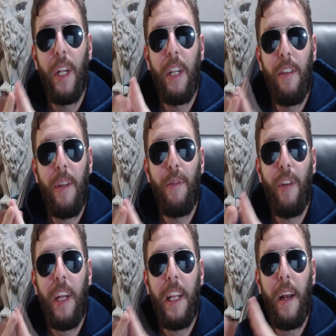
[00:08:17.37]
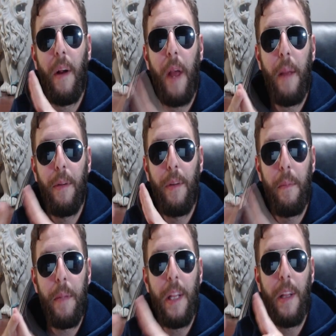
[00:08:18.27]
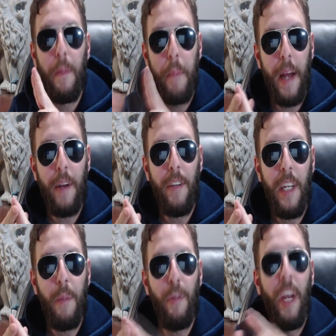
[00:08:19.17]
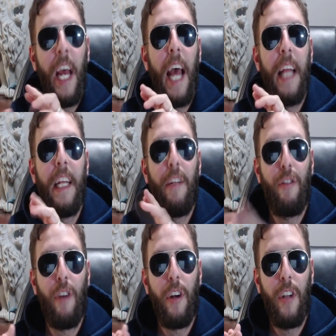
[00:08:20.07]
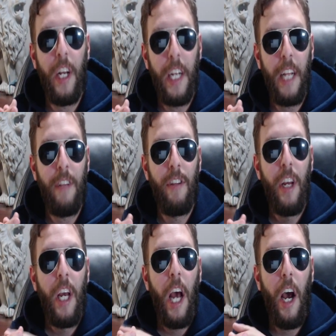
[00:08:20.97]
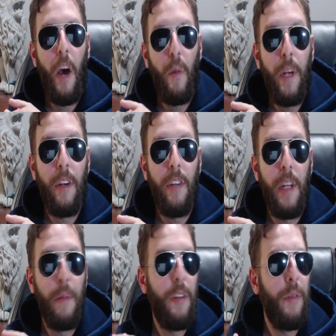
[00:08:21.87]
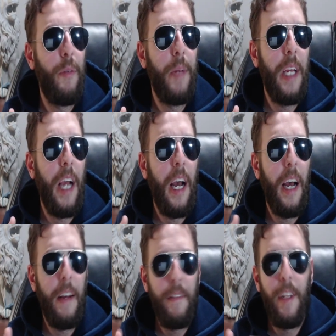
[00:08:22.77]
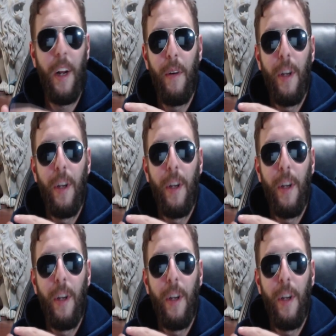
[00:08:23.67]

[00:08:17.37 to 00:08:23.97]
It seems like they are able to beat the better teams, and they struggle against uh, weaker teams. Seems to be, uh, you know...